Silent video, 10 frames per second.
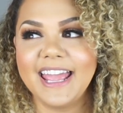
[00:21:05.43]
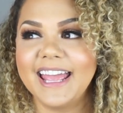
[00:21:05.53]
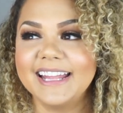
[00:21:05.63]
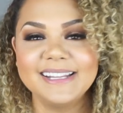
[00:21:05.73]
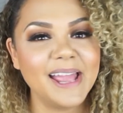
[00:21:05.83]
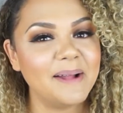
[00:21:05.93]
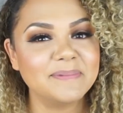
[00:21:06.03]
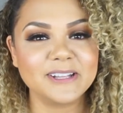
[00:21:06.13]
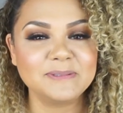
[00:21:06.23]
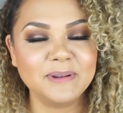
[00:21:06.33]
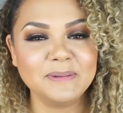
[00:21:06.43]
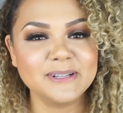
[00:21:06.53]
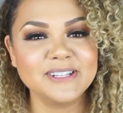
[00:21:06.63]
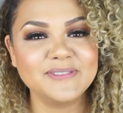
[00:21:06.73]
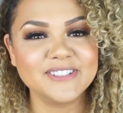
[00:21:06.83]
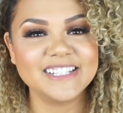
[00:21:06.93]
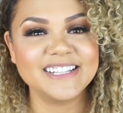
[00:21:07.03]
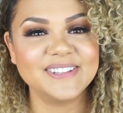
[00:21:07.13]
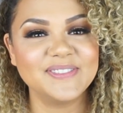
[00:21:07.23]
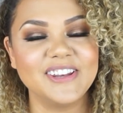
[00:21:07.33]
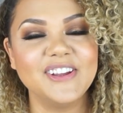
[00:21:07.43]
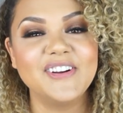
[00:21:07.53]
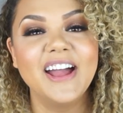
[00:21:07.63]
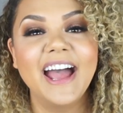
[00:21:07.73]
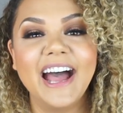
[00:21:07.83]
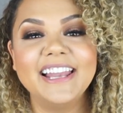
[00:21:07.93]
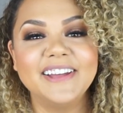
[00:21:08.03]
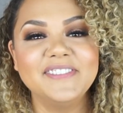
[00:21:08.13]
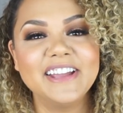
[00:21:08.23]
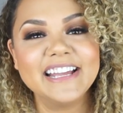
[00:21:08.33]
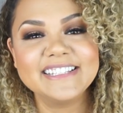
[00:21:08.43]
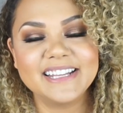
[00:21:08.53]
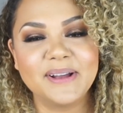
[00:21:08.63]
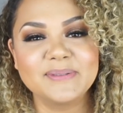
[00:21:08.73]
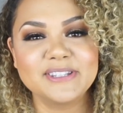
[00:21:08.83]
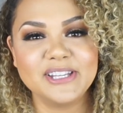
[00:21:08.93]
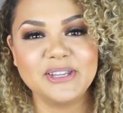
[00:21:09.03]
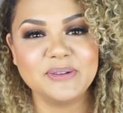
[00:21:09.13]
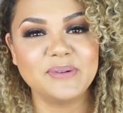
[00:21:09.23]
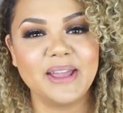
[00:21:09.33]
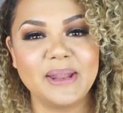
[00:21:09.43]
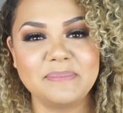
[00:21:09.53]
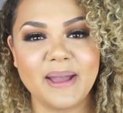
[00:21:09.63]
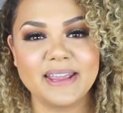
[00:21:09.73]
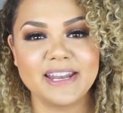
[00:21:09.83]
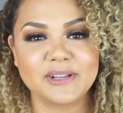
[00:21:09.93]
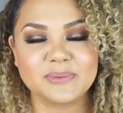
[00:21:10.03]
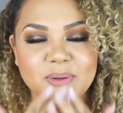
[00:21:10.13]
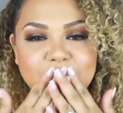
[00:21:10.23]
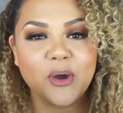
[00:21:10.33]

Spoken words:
And yeah, that's pretty much it for today's video. I love you guys, and I will see you in my next one.